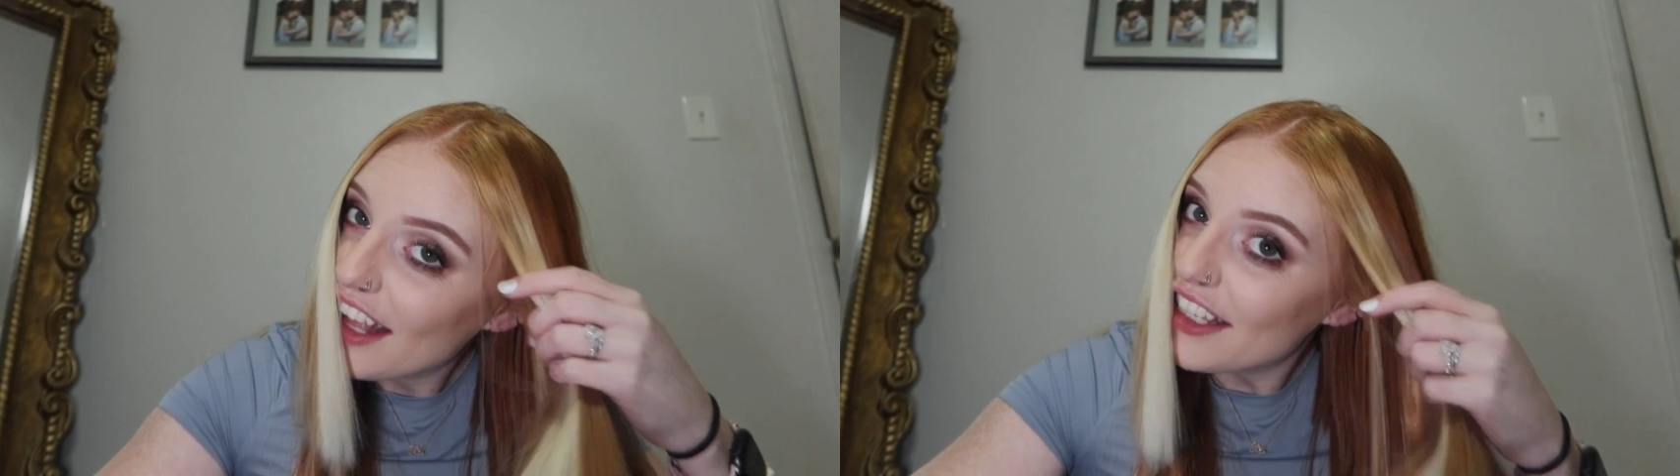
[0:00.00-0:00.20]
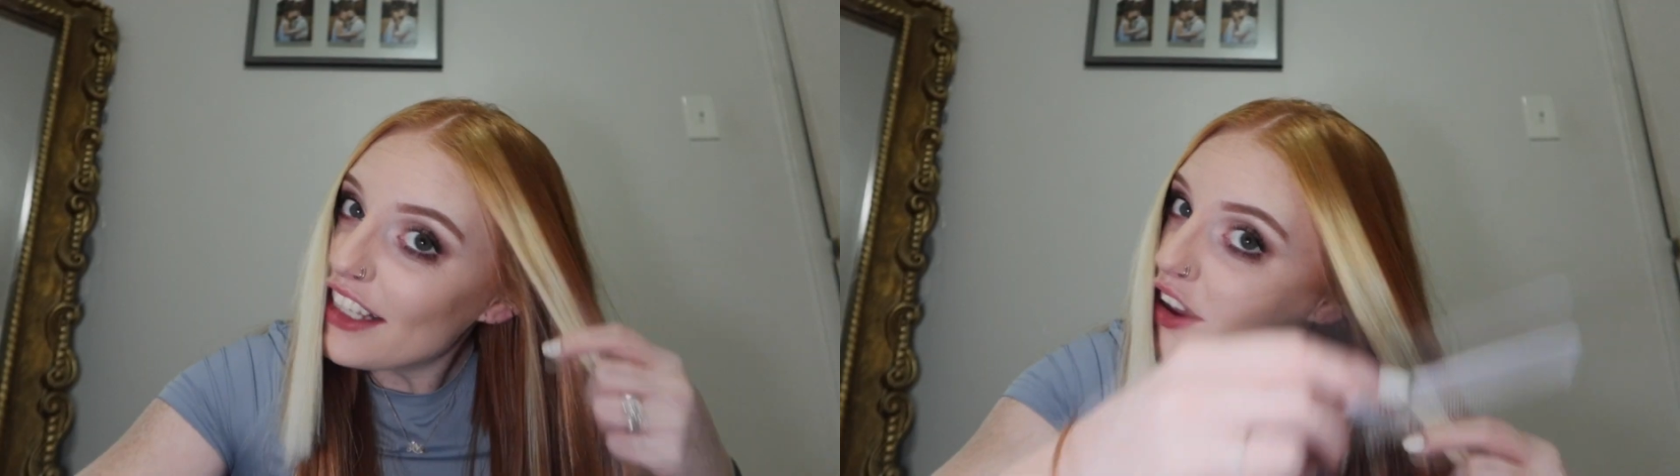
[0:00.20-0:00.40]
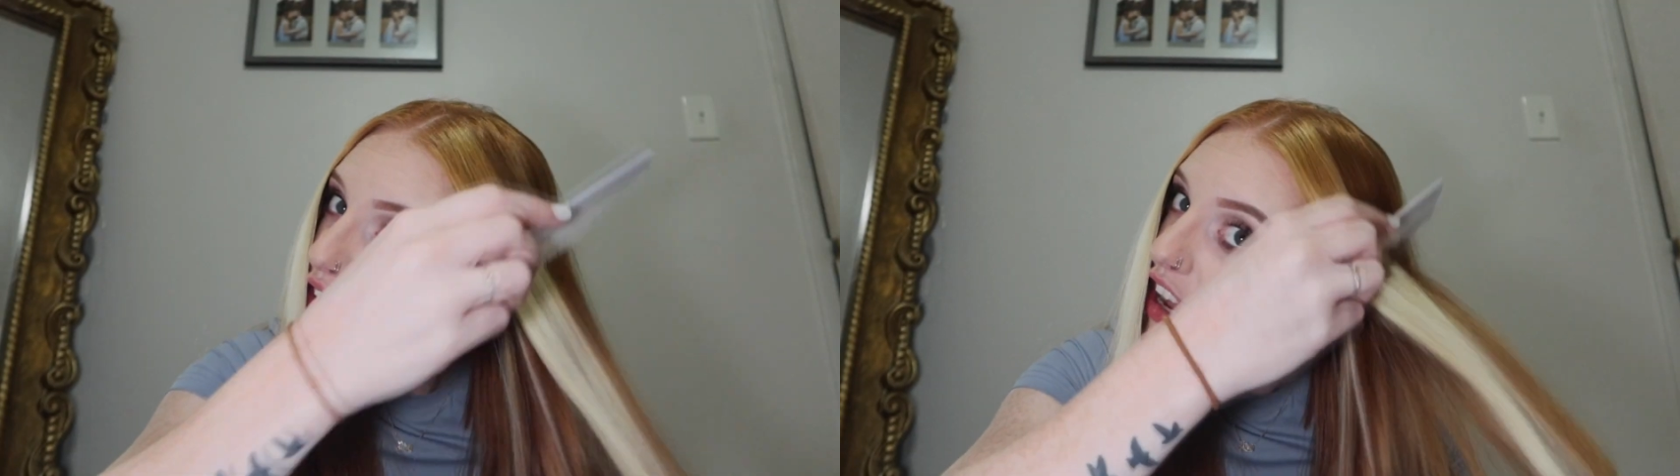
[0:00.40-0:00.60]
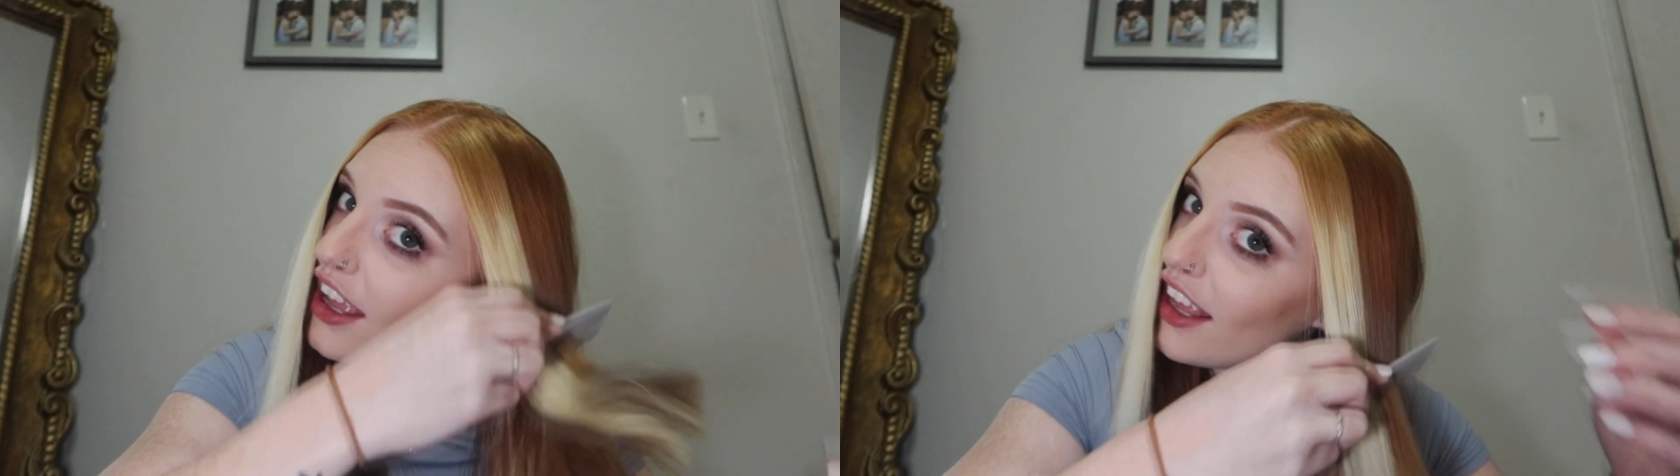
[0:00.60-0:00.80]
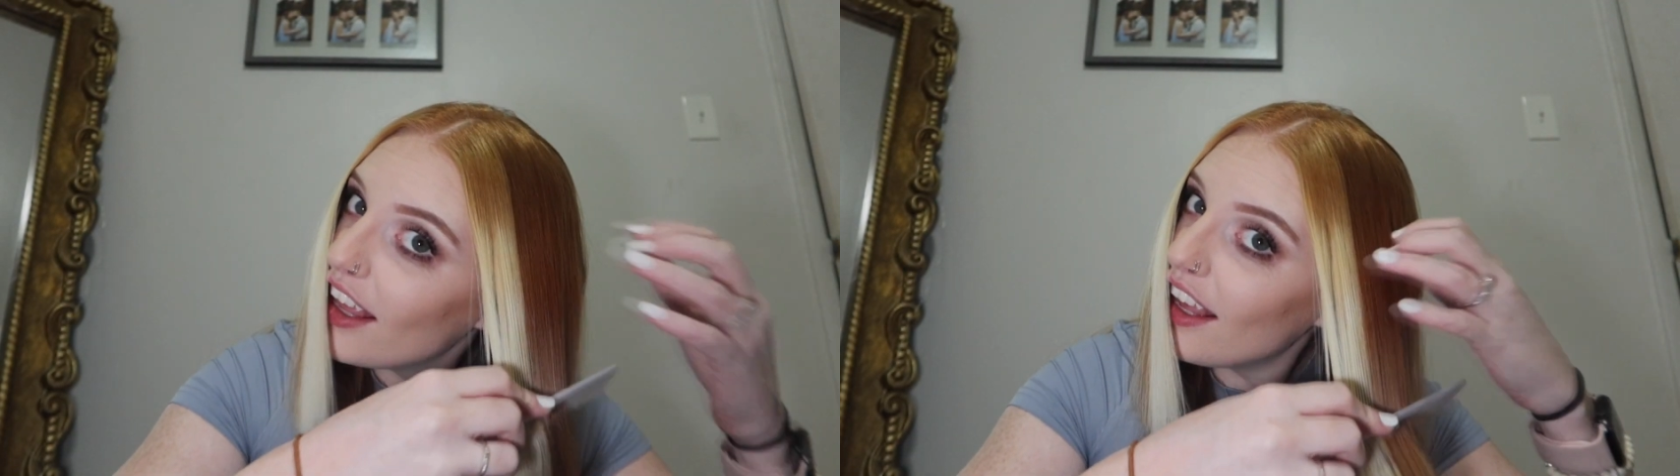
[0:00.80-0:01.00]
So
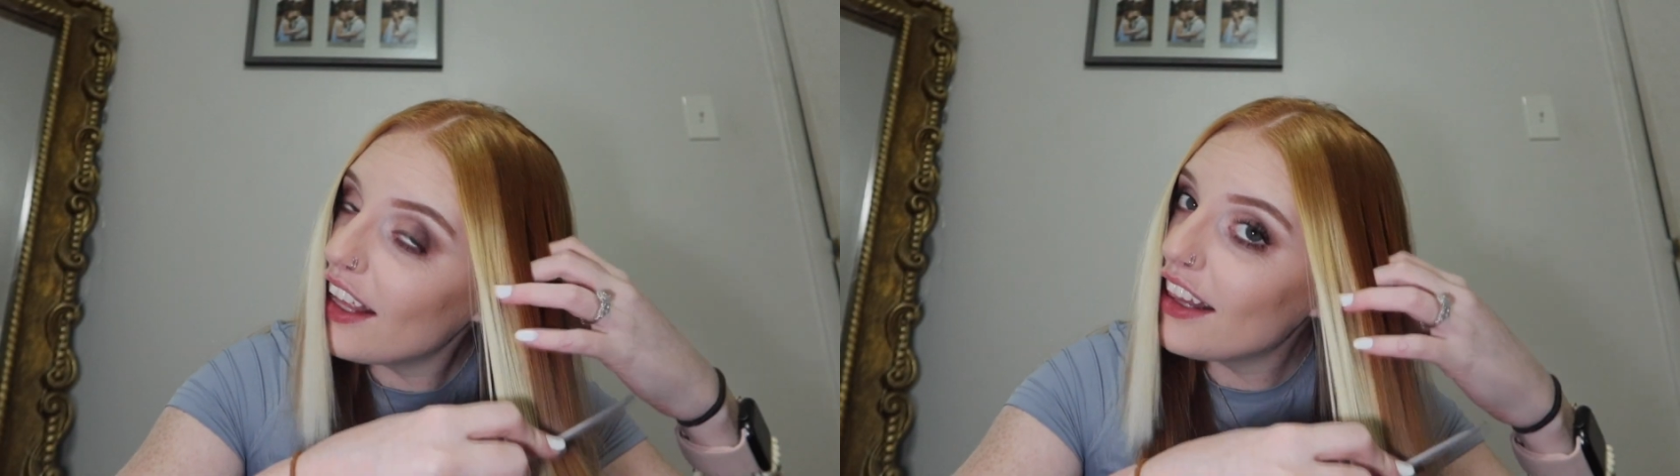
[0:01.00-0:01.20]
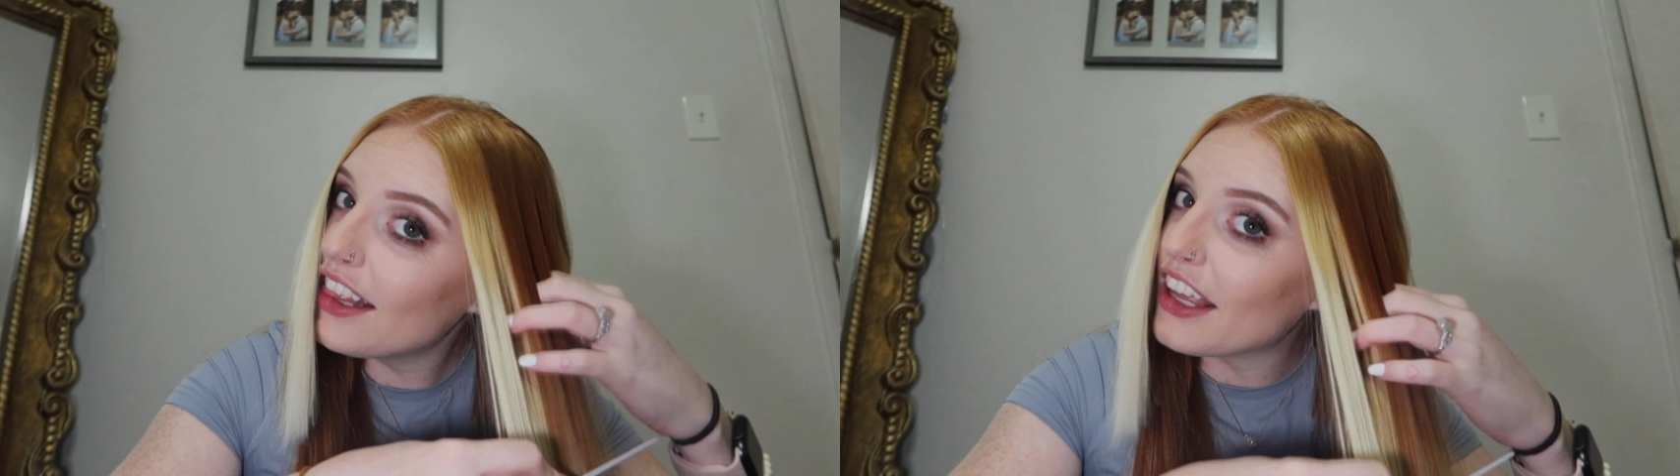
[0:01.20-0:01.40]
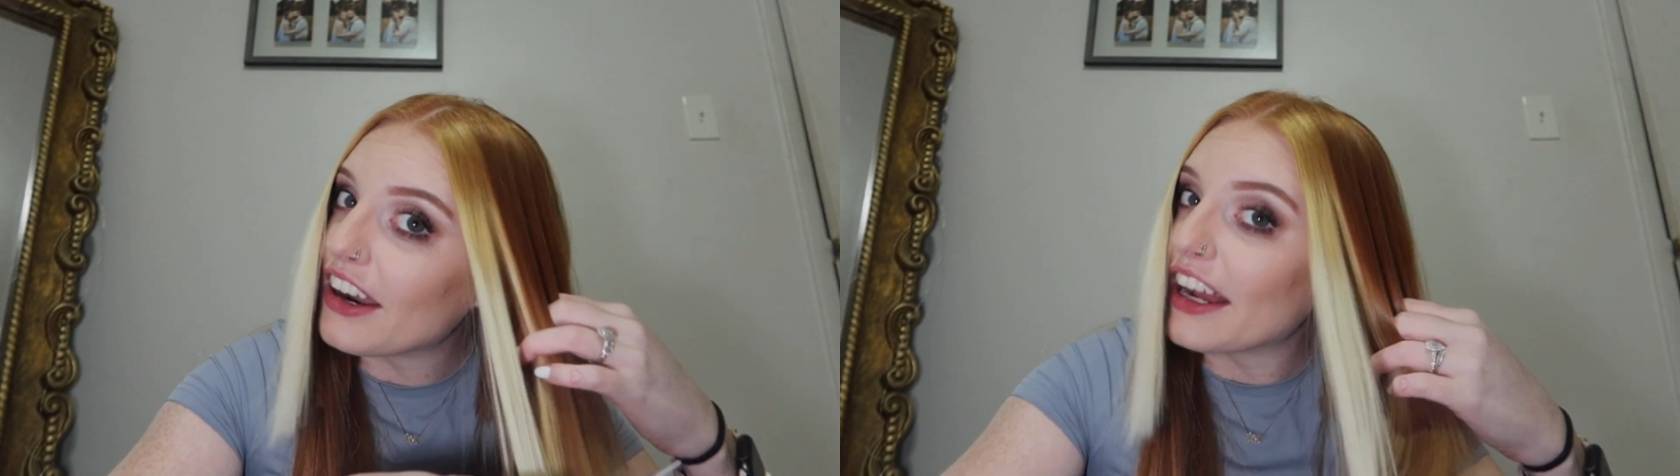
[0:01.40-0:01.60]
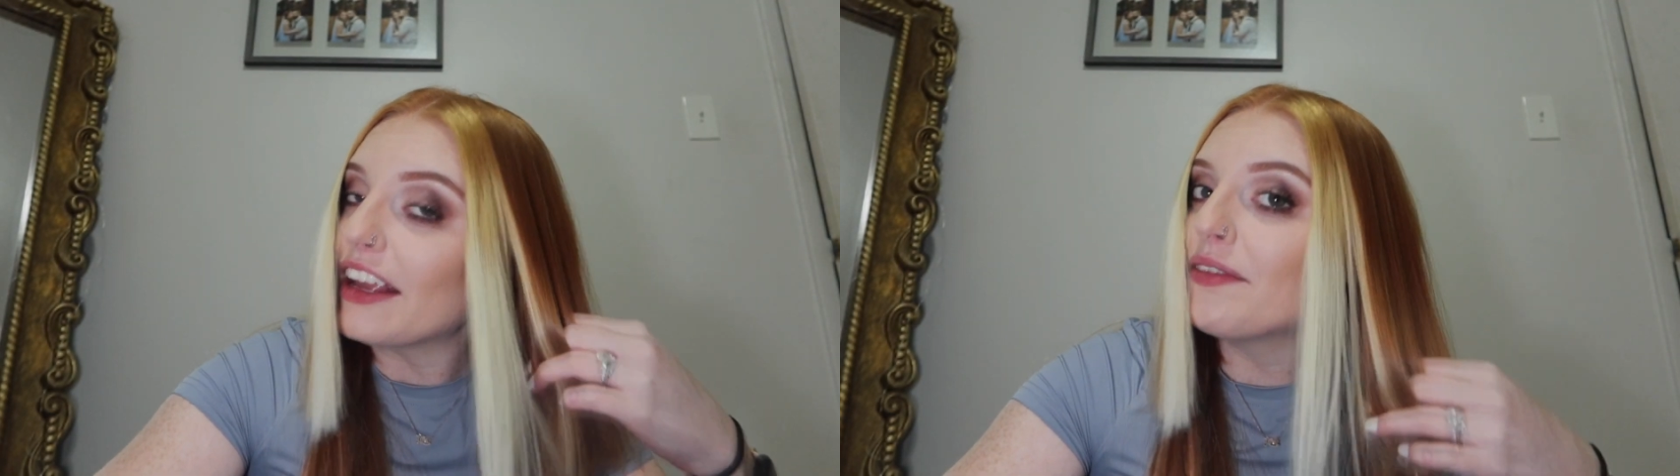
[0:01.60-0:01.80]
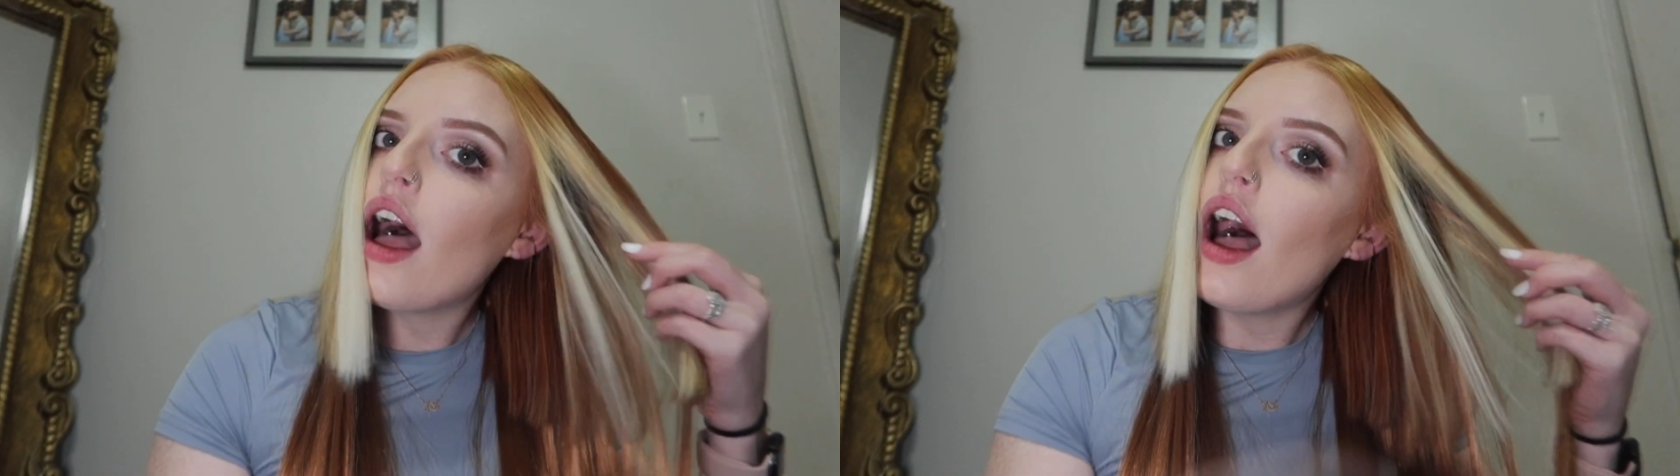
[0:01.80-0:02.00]
in
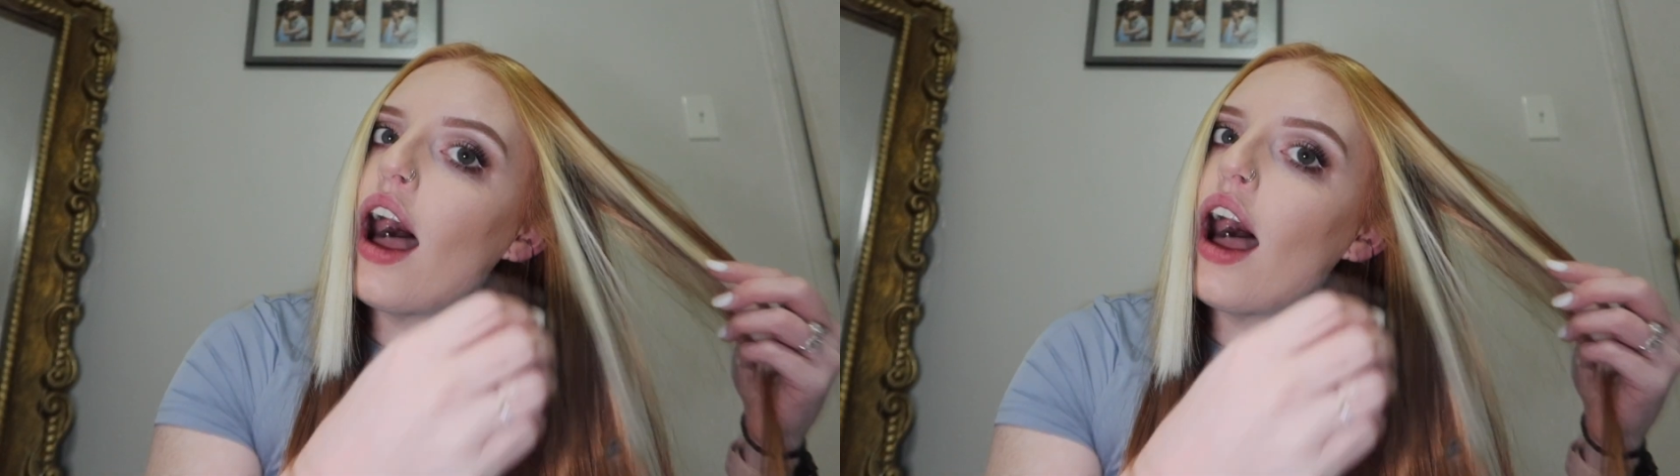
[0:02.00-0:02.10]
theory,